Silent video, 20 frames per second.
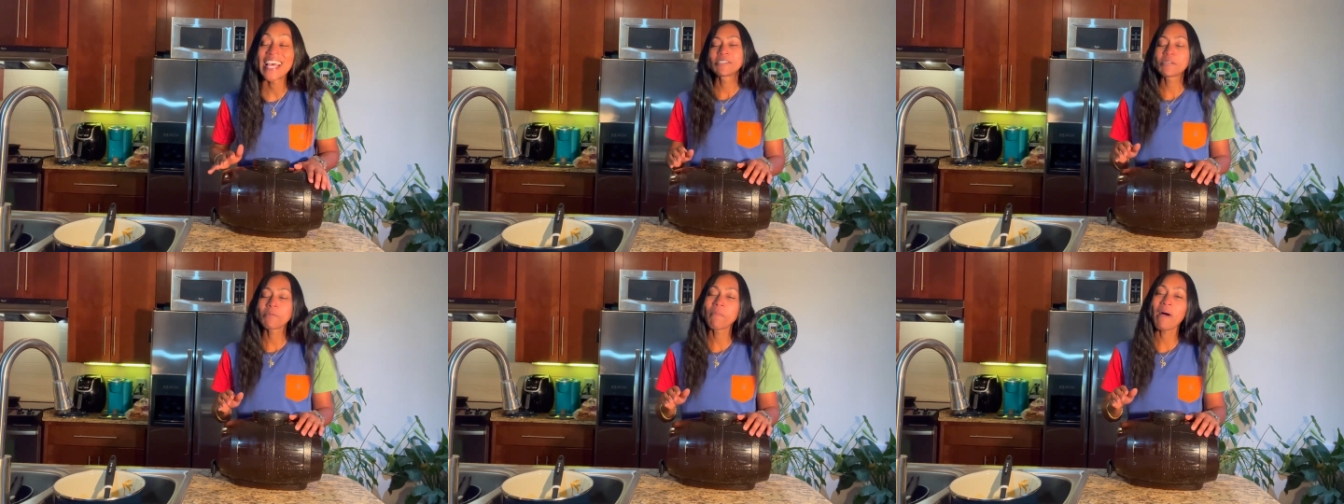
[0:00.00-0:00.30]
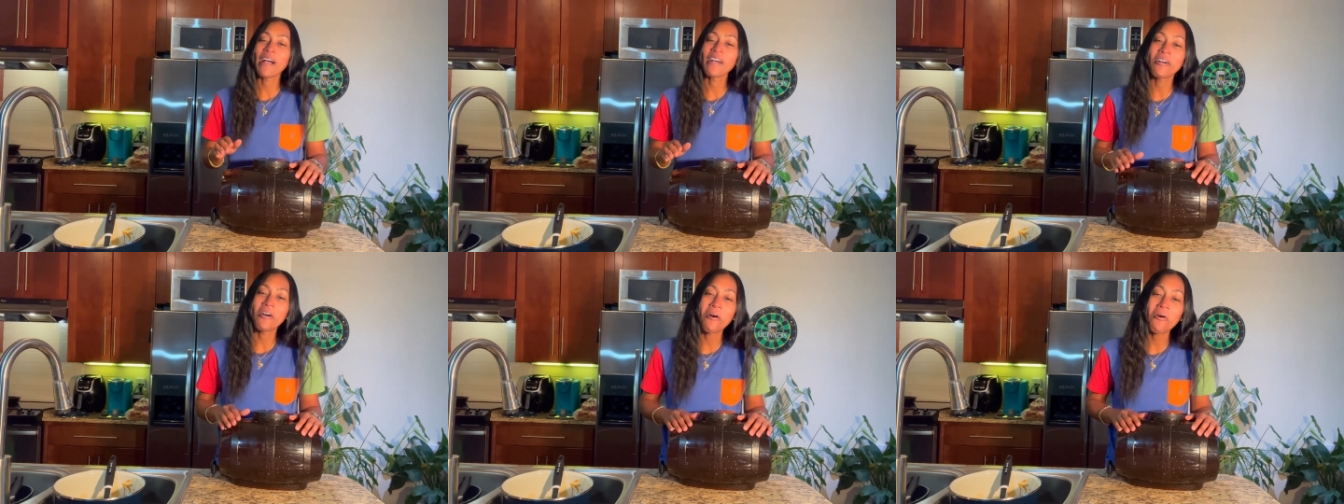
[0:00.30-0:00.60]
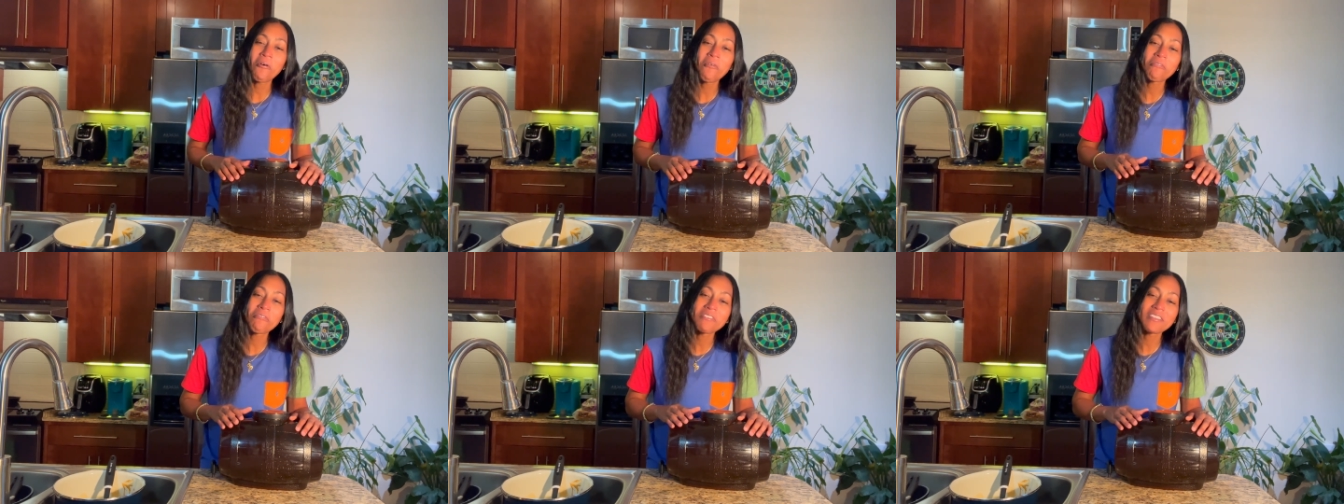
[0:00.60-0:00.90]
So my
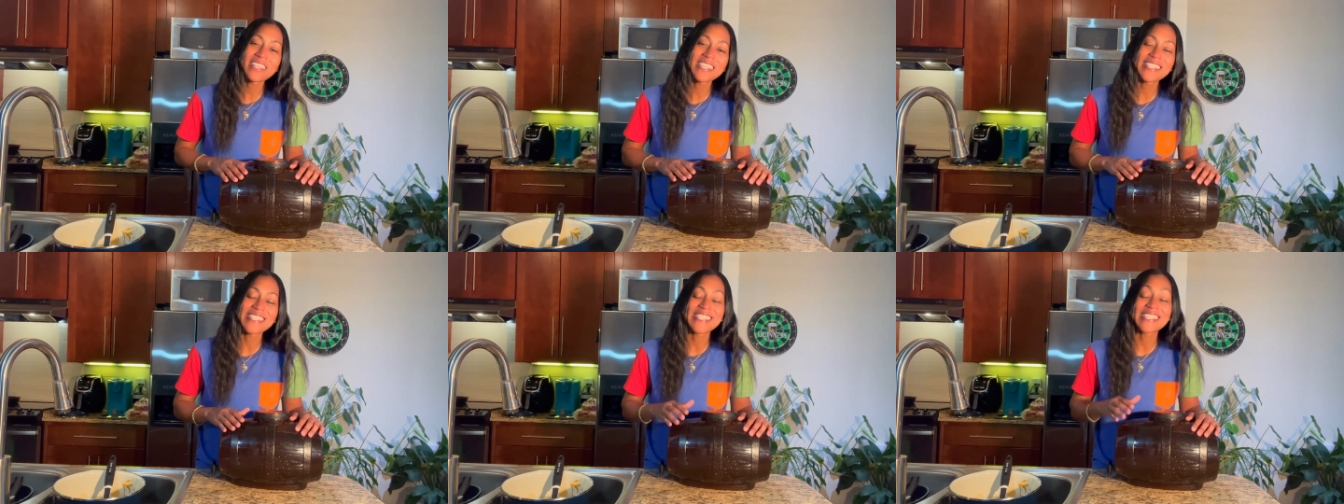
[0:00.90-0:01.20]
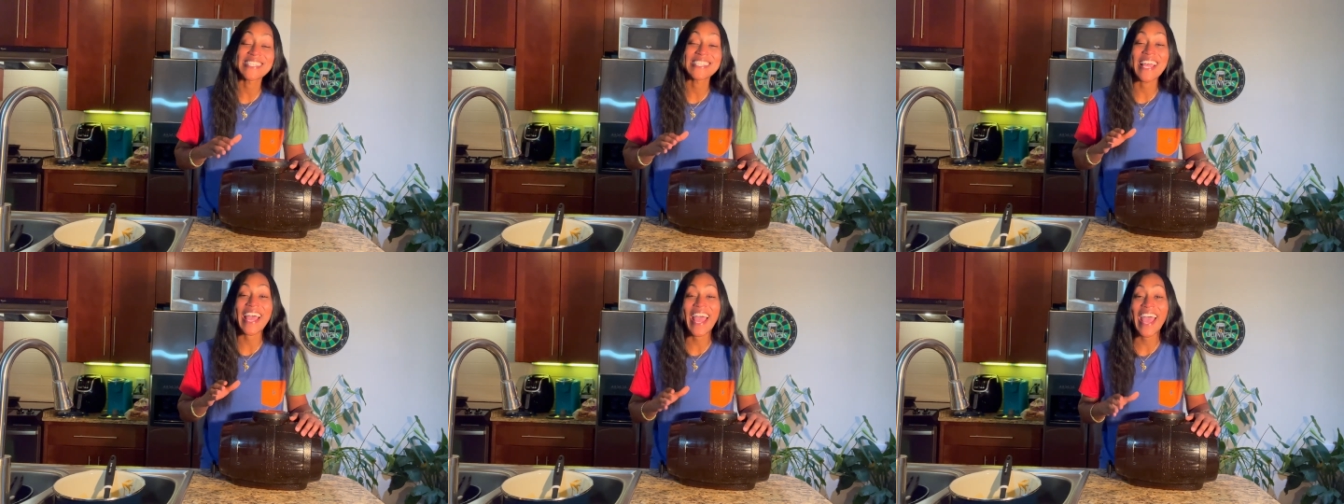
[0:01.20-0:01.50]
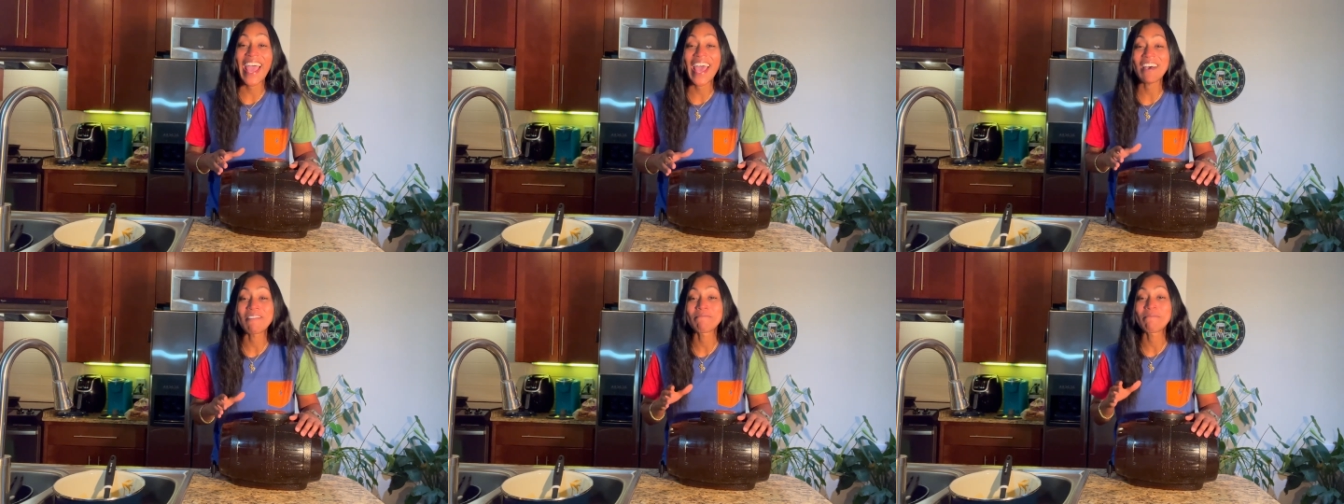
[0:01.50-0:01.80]
goal for this is to
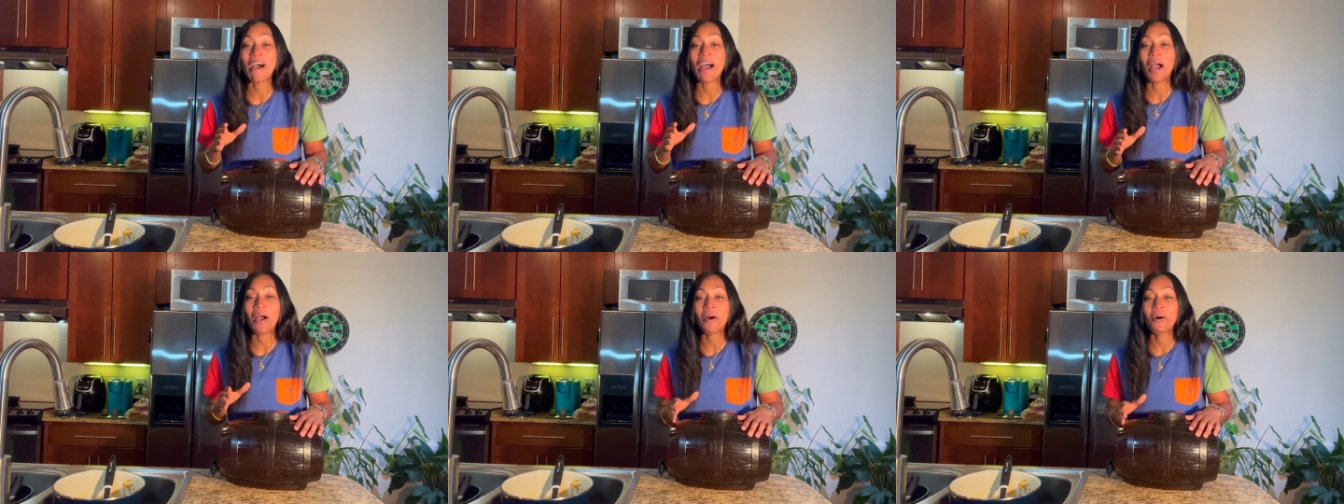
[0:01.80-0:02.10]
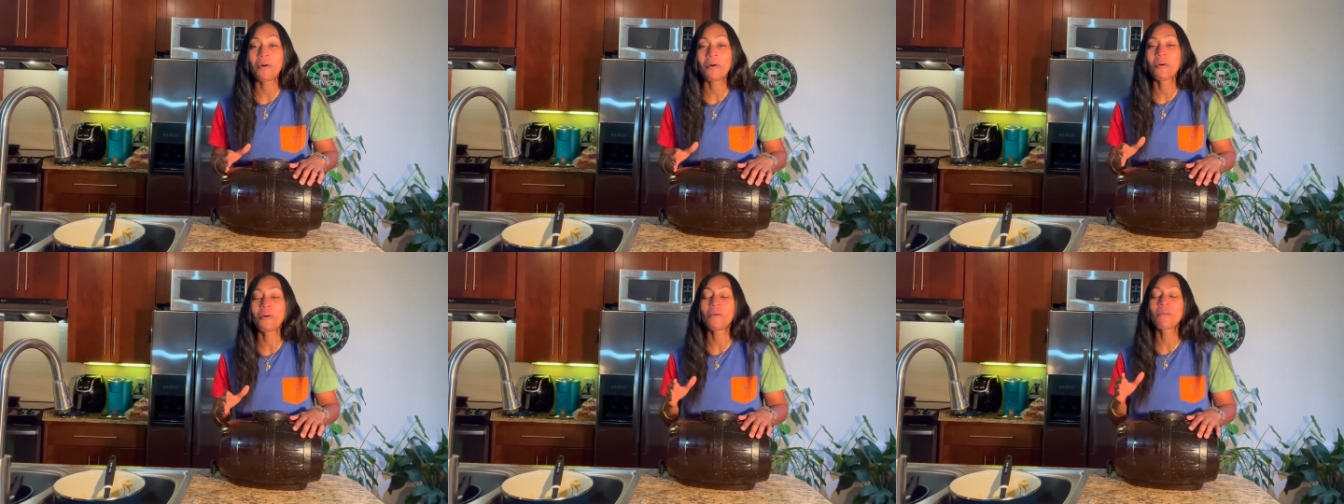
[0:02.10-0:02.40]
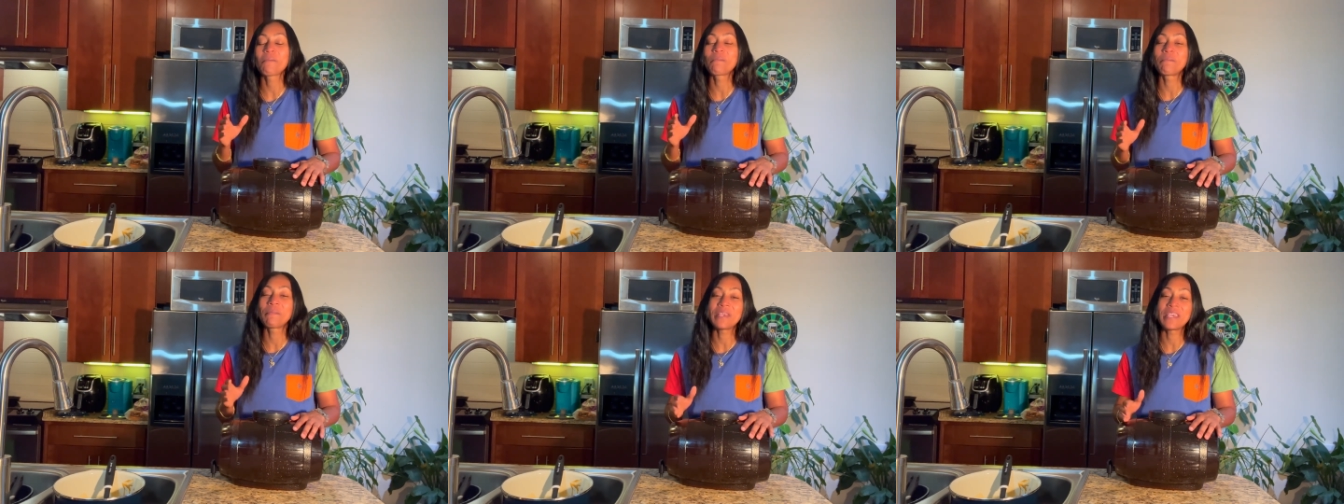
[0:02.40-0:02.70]
have my
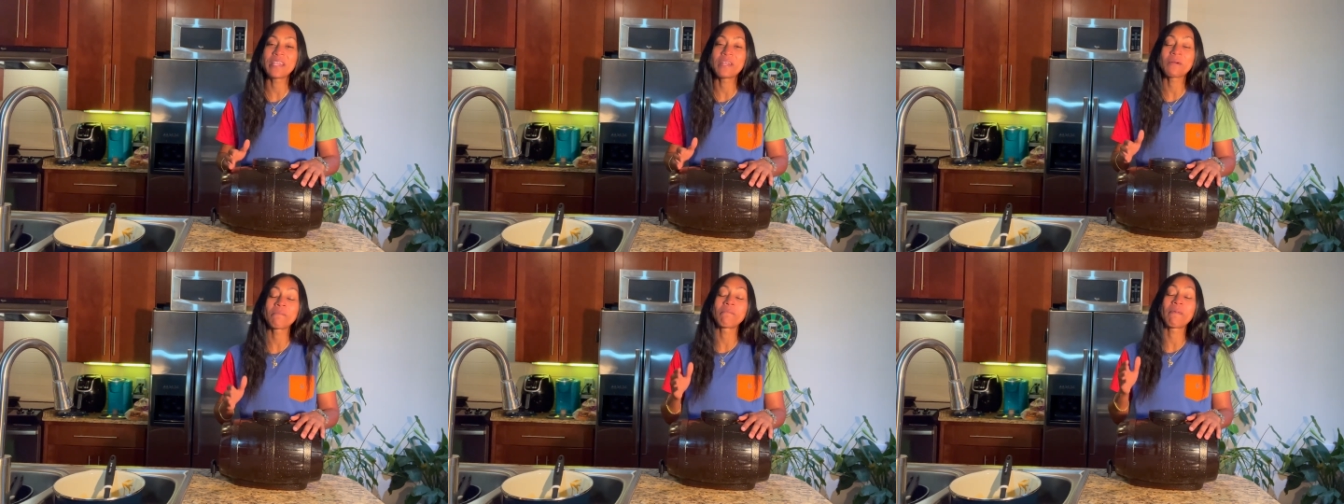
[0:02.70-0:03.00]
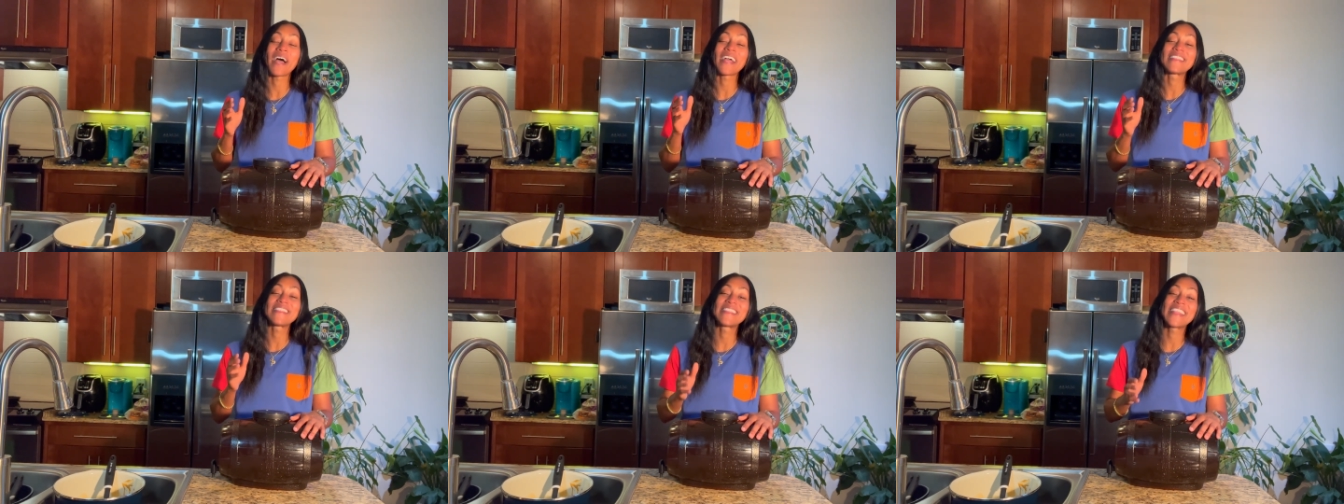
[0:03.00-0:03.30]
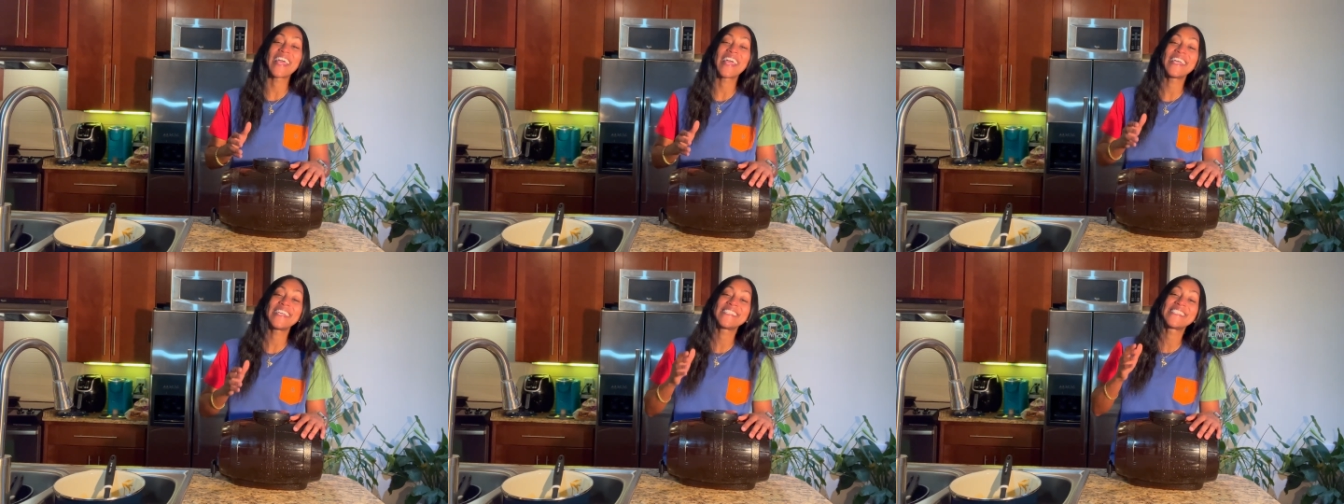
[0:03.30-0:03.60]
own beer by
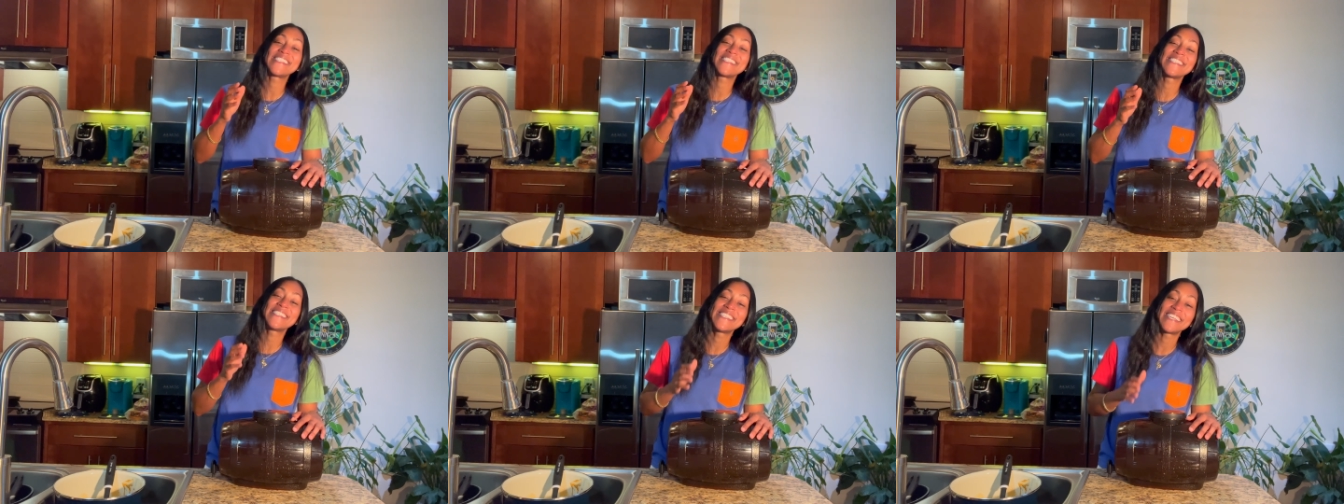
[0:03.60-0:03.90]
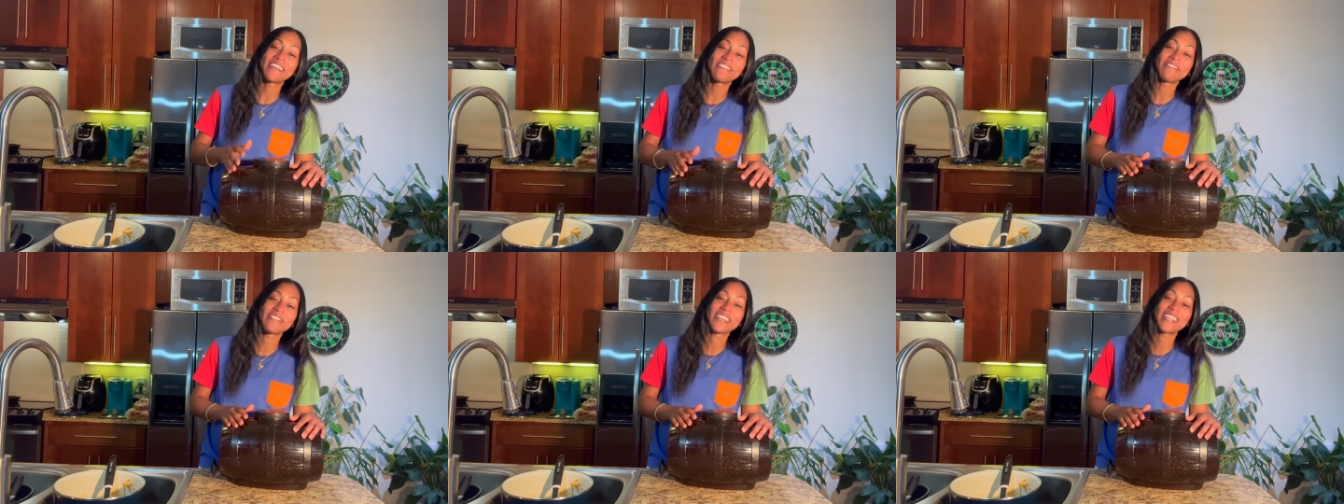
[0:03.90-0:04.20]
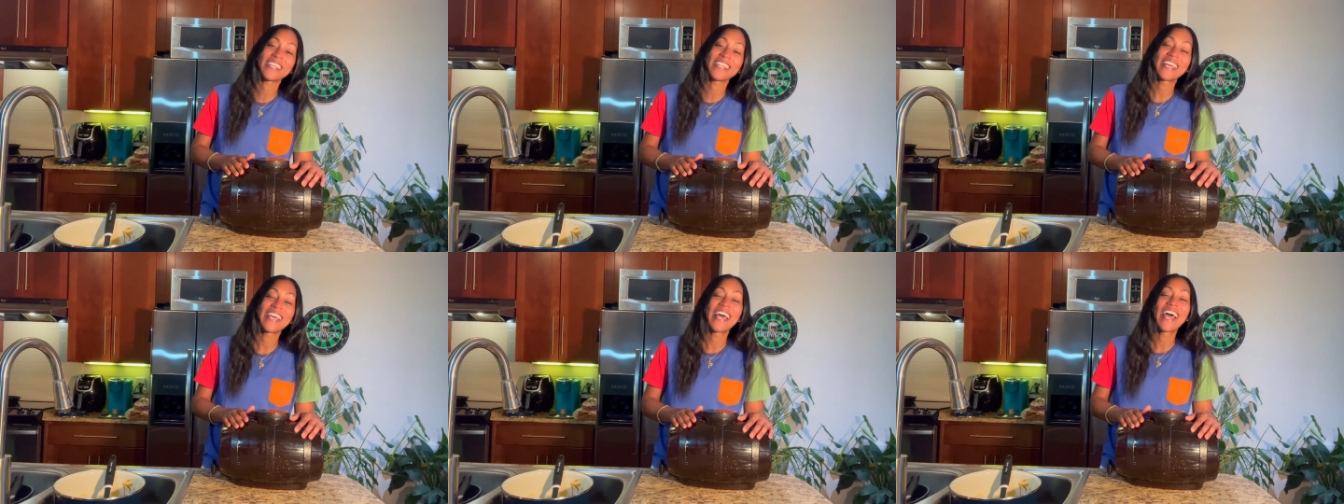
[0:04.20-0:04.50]
Thanksgiving.